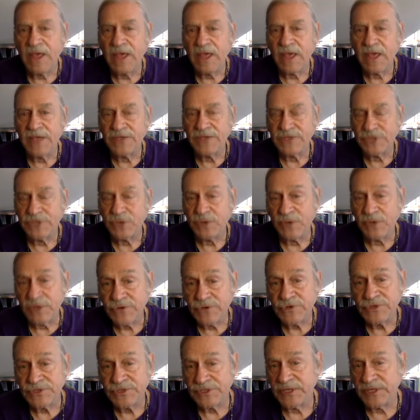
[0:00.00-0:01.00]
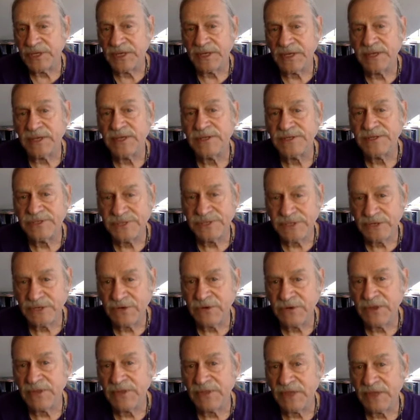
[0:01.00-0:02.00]
is so interesting,
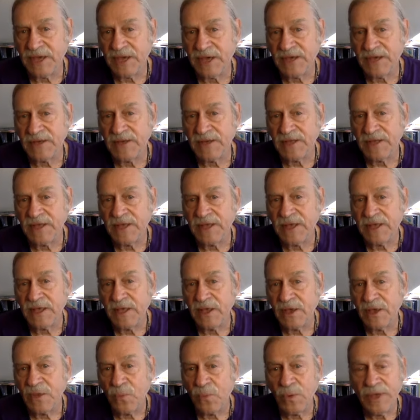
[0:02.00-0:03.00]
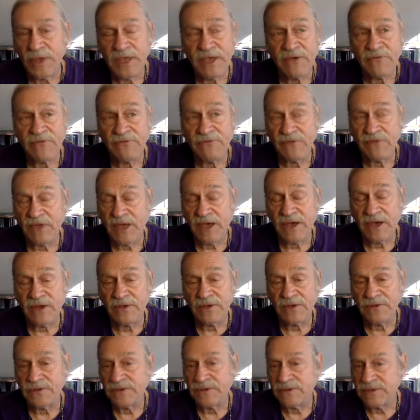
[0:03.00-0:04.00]
considering that we have
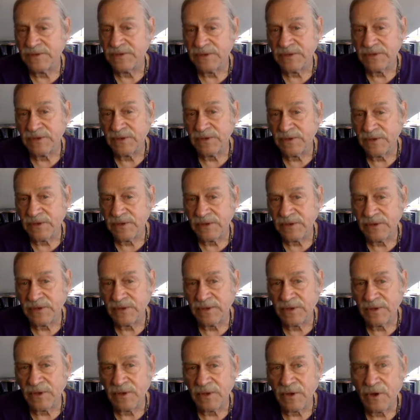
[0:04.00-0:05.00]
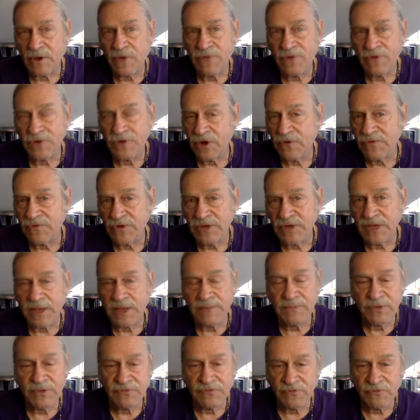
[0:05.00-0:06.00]
found over and over again
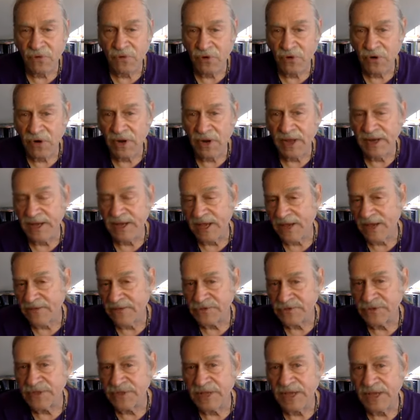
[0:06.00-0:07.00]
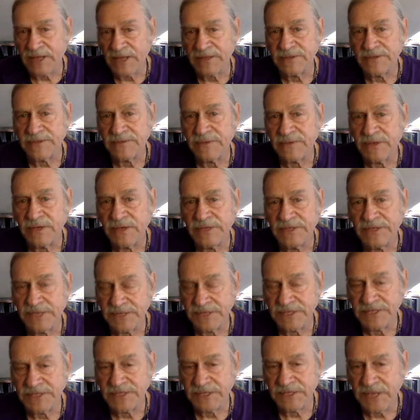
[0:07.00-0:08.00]
before and after that
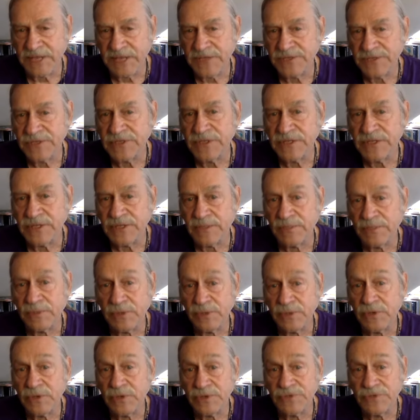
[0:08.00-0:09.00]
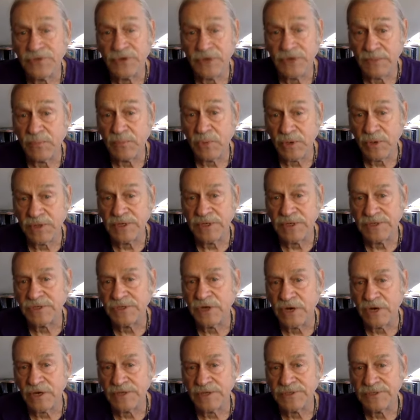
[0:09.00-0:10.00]
designation that Pluto is very important in
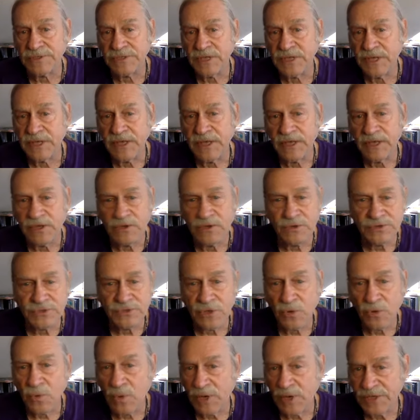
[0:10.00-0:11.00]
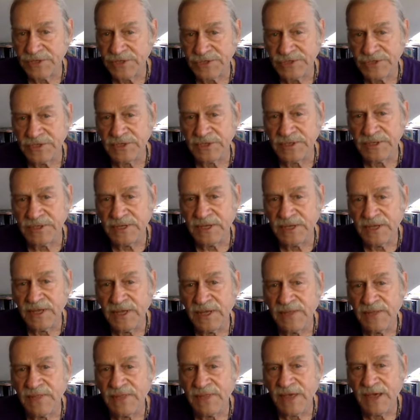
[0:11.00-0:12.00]
charts. You know, there's no question
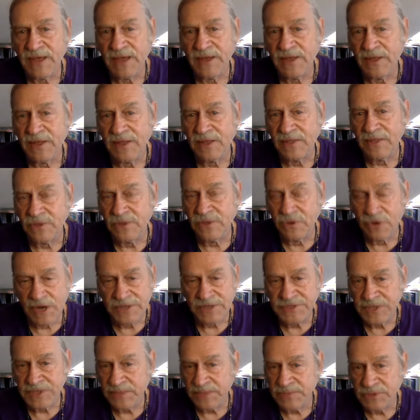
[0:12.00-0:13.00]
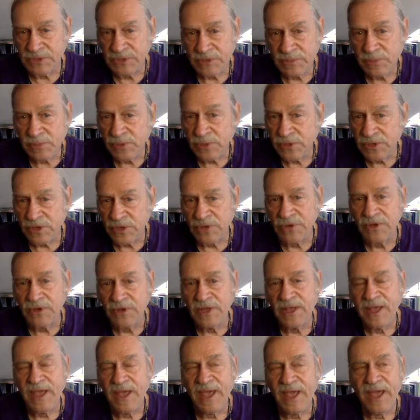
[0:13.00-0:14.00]
that Uranus, Neptune, and Pluto.
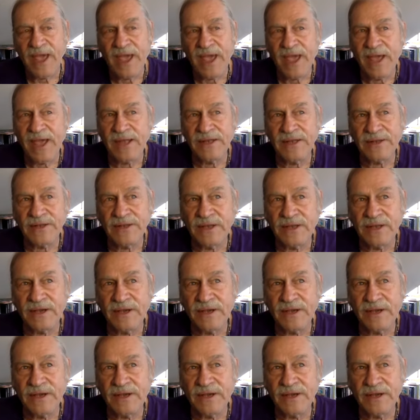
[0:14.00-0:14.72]
And